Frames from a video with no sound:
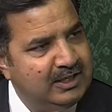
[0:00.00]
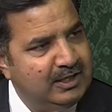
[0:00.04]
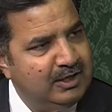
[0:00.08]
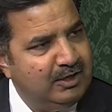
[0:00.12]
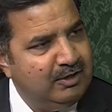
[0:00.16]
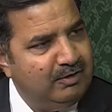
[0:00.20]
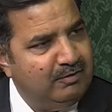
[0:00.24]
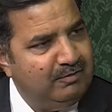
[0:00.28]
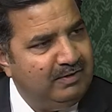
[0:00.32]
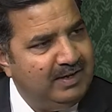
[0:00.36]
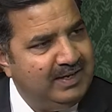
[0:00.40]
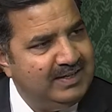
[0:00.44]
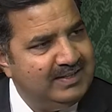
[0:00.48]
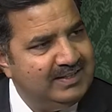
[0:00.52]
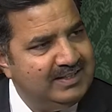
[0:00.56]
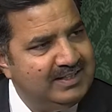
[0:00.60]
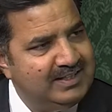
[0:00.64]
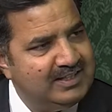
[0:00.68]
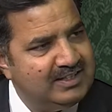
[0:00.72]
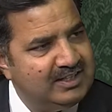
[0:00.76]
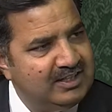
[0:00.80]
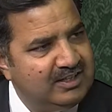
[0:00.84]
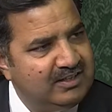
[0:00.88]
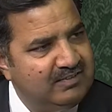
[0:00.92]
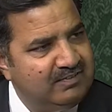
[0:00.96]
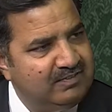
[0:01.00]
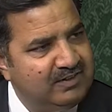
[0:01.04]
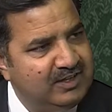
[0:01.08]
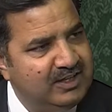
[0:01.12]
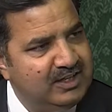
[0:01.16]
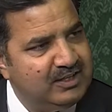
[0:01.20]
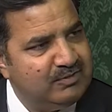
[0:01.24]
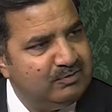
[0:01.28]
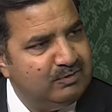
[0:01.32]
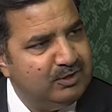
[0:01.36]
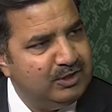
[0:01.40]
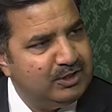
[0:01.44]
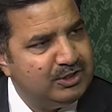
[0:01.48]
when these
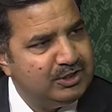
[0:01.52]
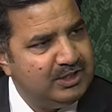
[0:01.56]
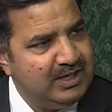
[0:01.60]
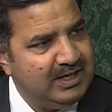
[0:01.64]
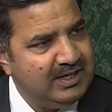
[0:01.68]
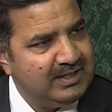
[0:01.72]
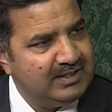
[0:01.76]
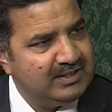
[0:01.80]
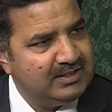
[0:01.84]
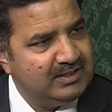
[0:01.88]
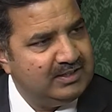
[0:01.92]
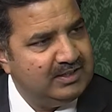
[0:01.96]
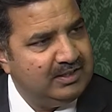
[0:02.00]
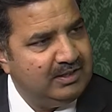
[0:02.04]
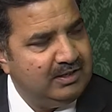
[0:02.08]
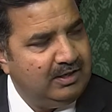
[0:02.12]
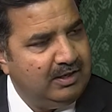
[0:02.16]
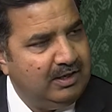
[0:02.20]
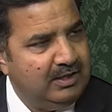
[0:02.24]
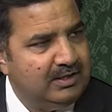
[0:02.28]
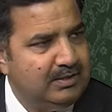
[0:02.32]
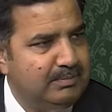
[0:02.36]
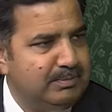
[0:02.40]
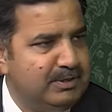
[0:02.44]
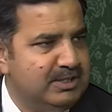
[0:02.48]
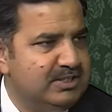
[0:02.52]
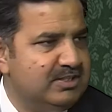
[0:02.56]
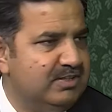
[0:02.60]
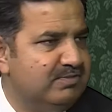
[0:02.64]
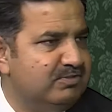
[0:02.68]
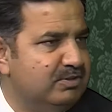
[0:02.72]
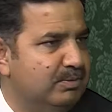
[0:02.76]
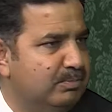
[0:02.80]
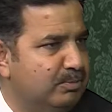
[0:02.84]
certificates were checked on the basis of some